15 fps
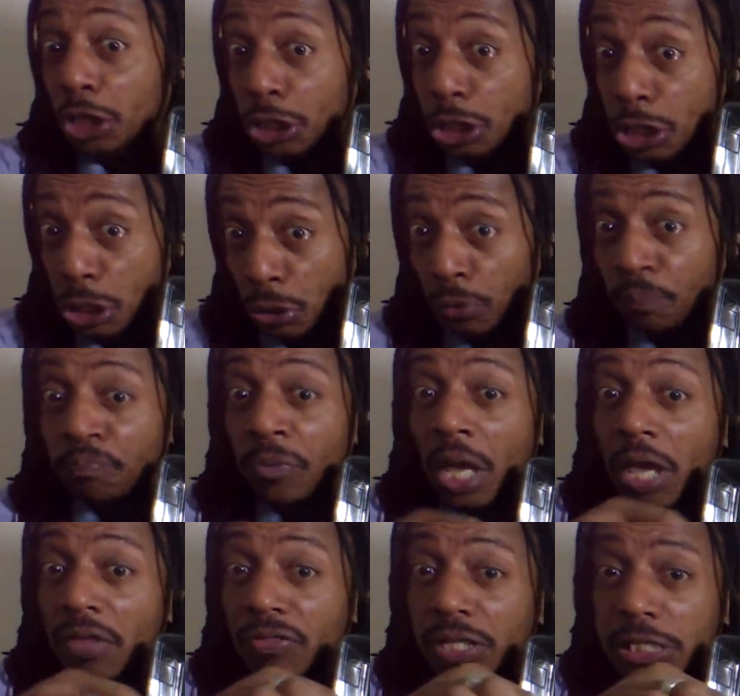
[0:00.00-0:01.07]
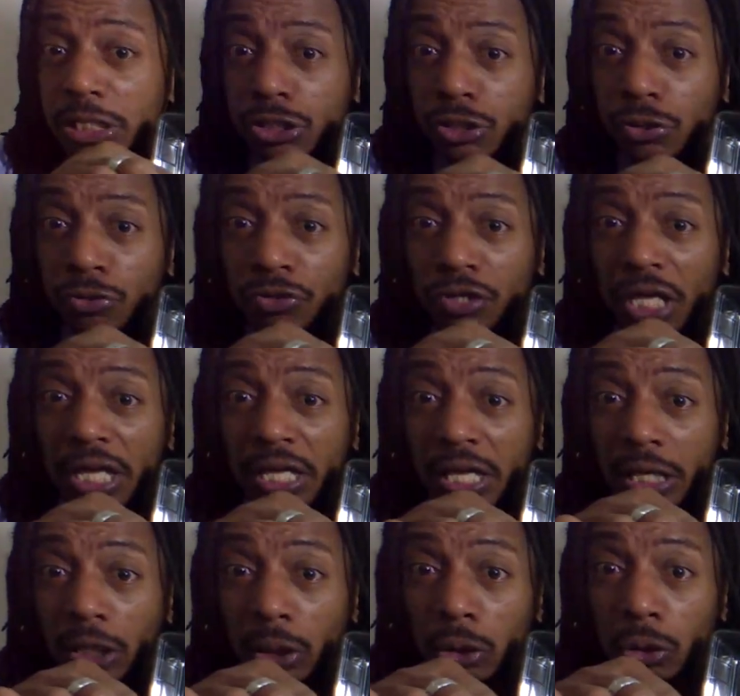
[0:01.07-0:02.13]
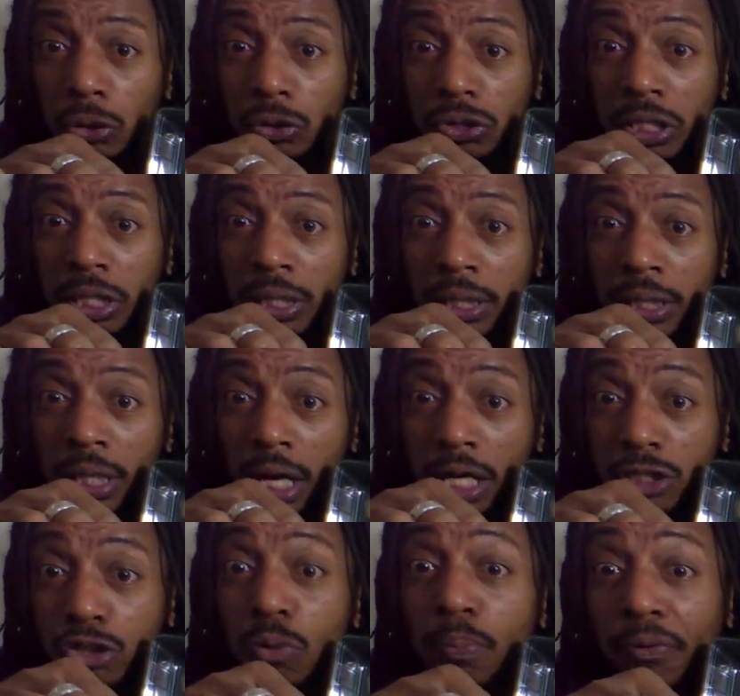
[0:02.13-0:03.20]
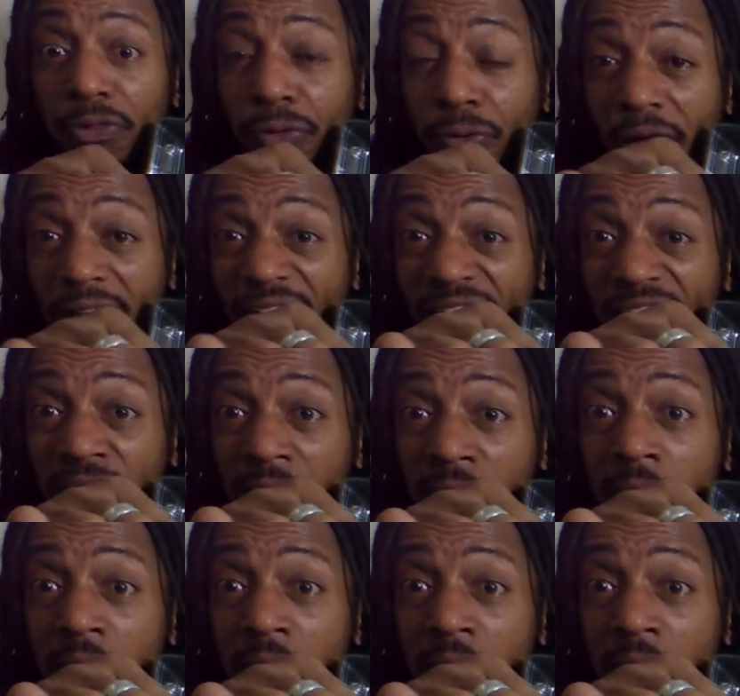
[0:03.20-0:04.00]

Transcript: the new. And this new thing includes a super thrive,